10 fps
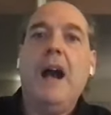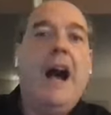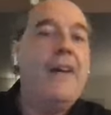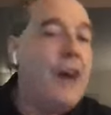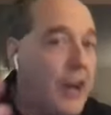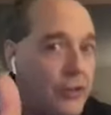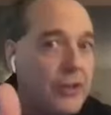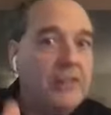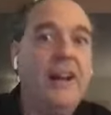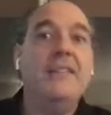I've had
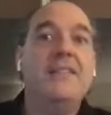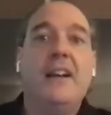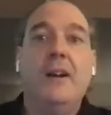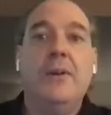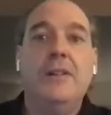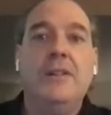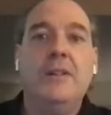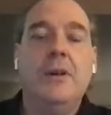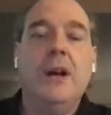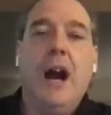other clients I go
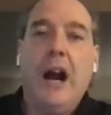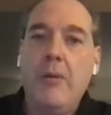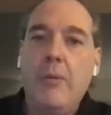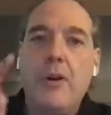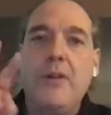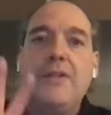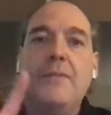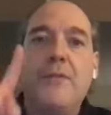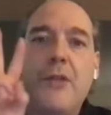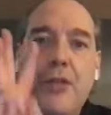into. I work with
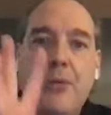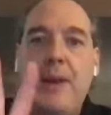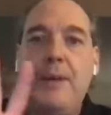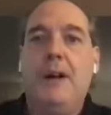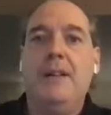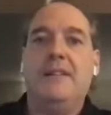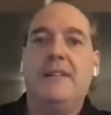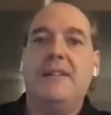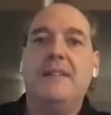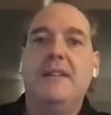them for 3
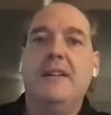months